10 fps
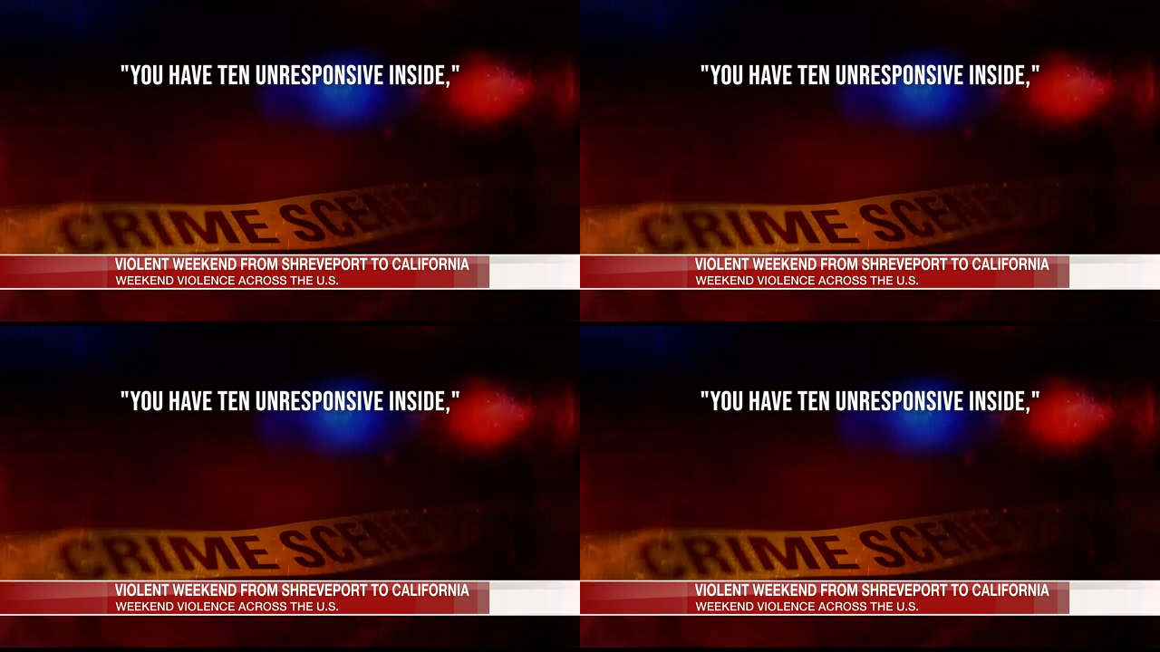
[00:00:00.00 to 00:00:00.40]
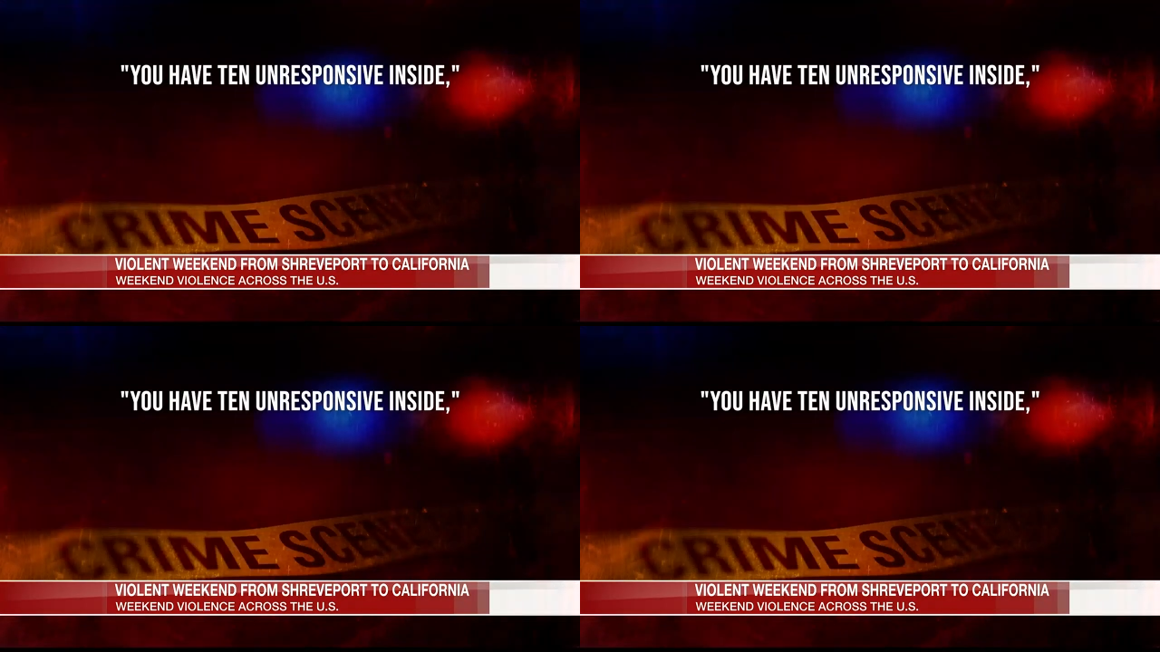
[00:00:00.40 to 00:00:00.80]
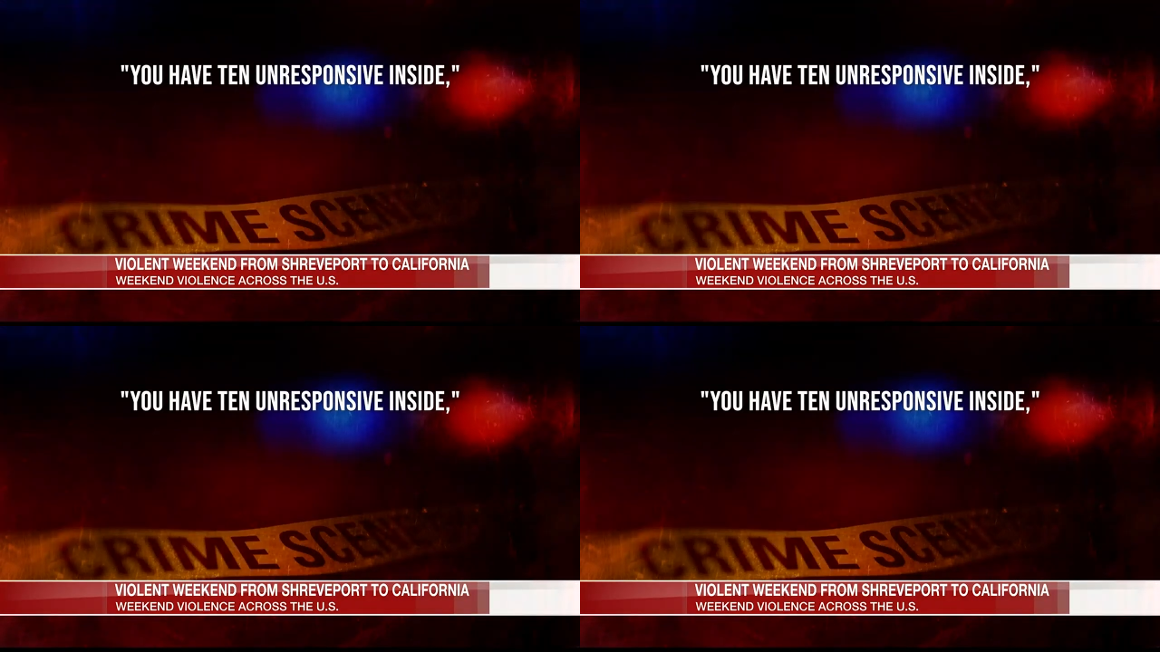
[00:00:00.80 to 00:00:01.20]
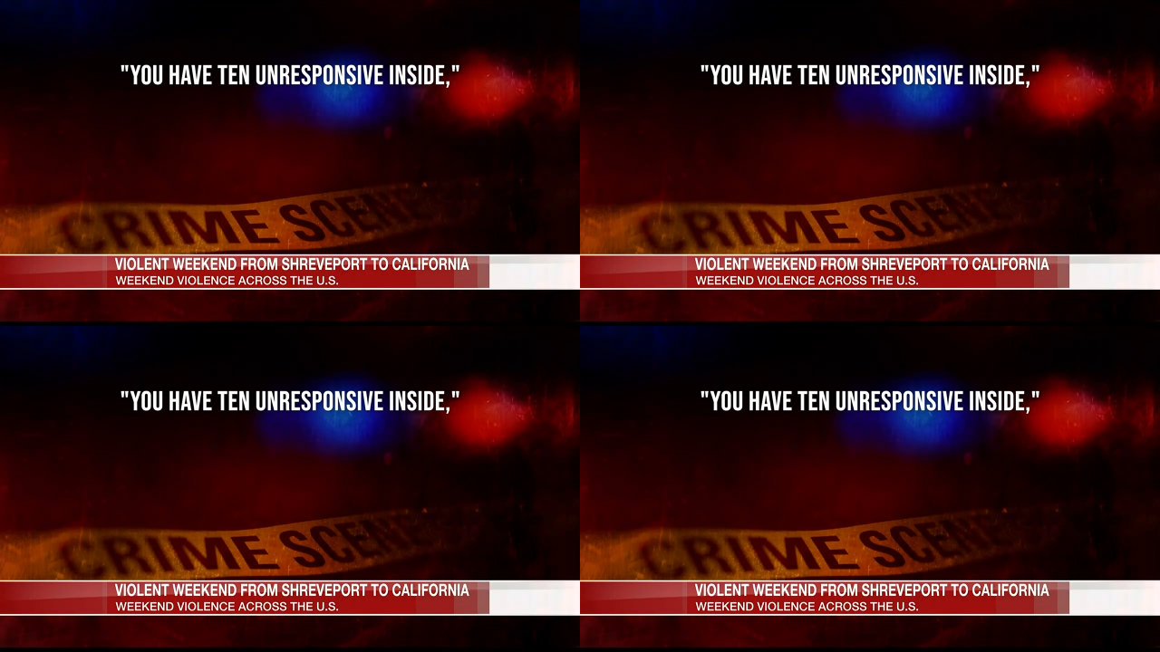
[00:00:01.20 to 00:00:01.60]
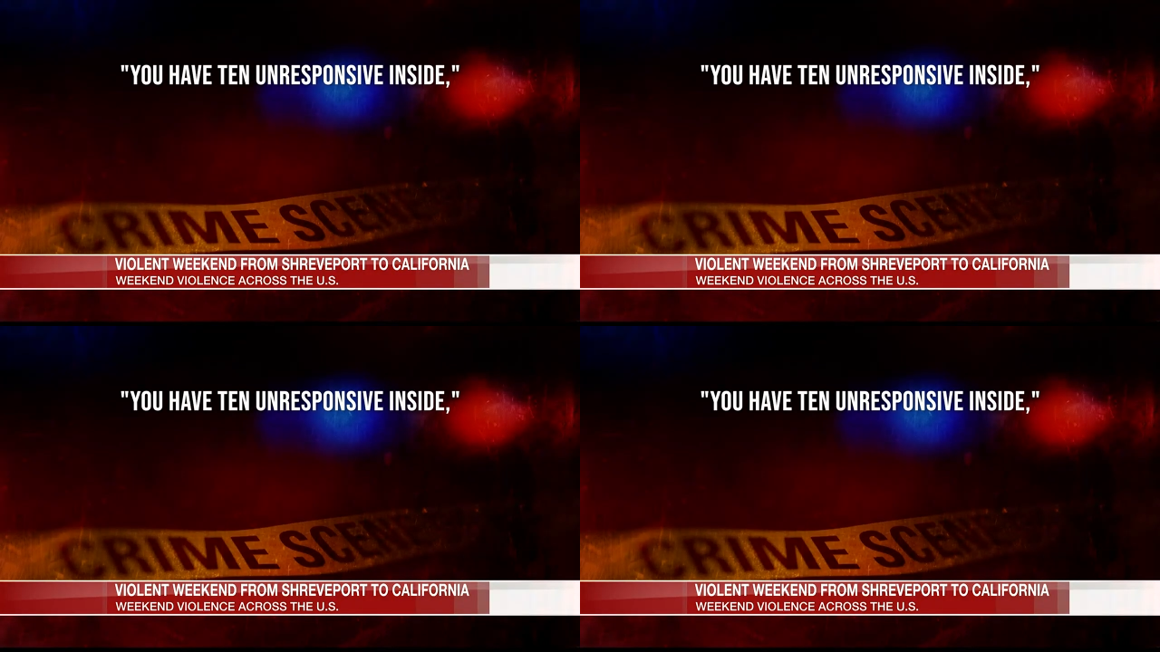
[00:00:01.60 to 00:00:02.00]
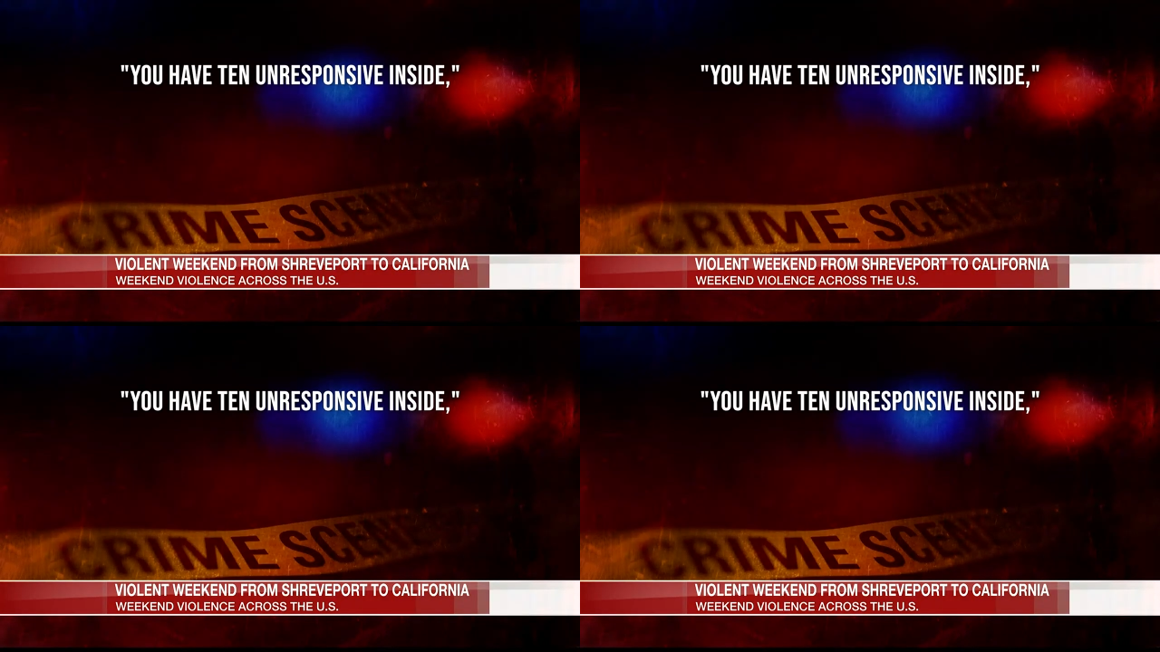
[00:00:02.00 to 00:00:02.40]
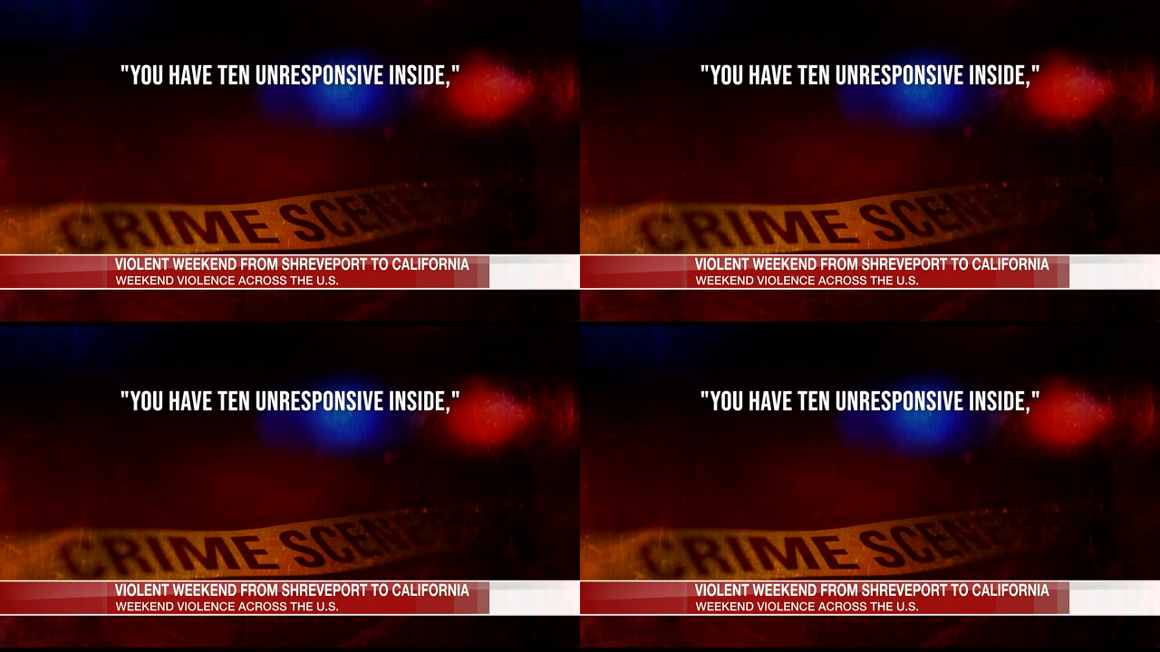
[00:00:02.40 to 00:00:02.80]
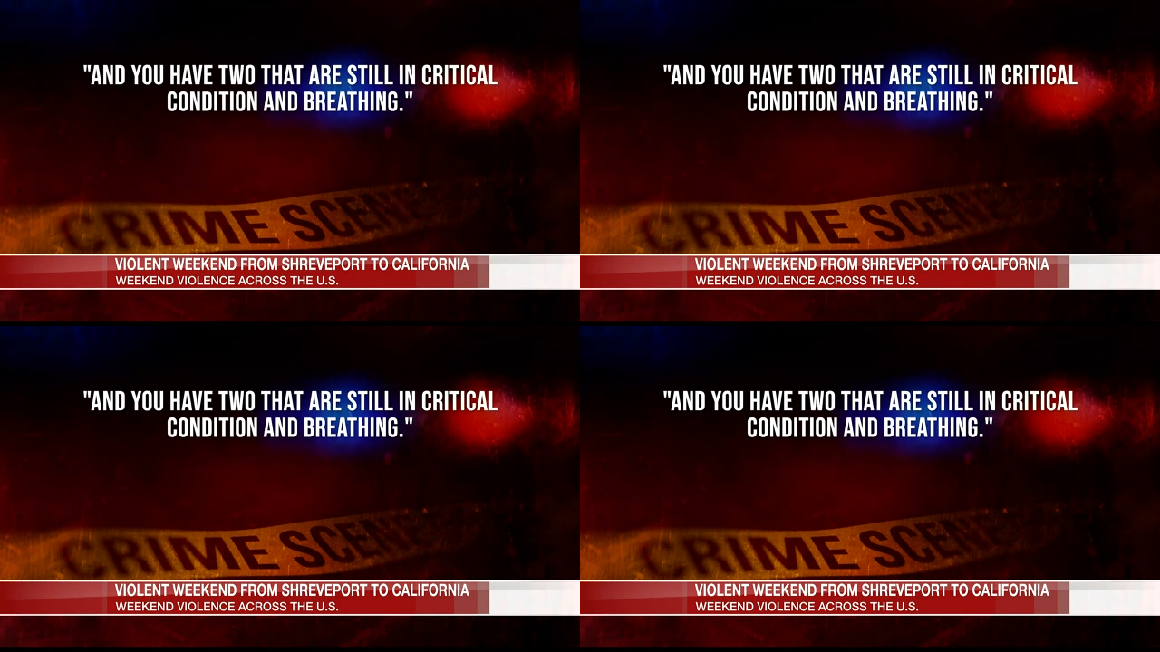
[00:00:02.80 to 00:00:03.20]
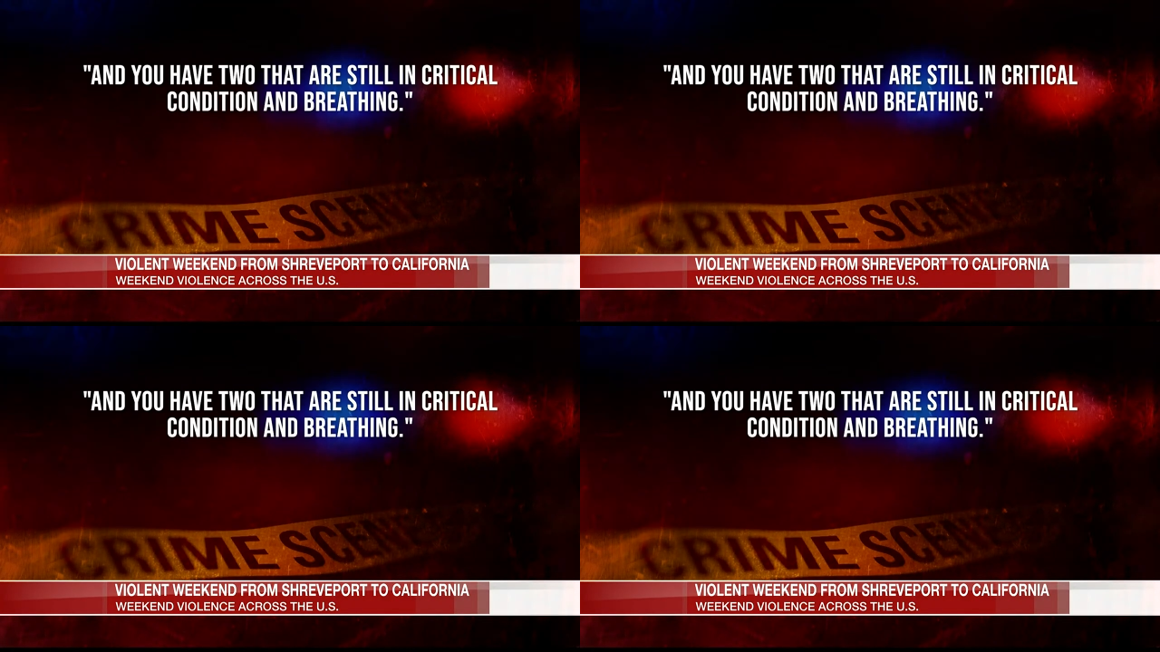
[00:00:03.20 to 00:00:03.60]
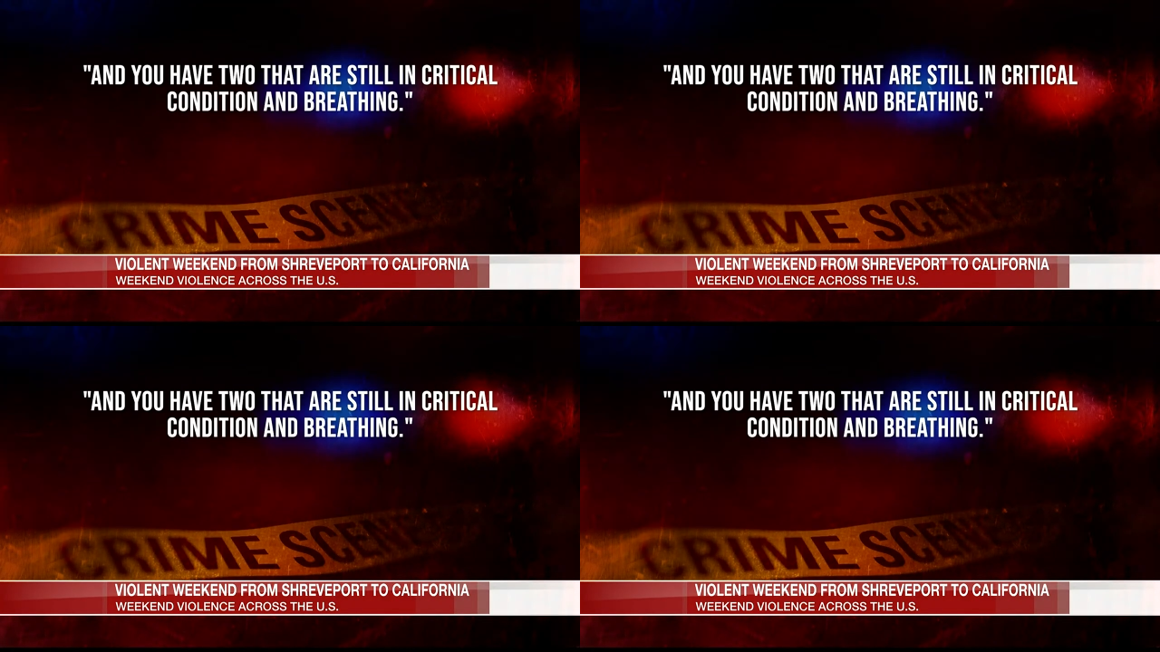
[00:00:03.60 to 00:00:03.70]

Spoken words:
No face is visible, so there are no lips to read.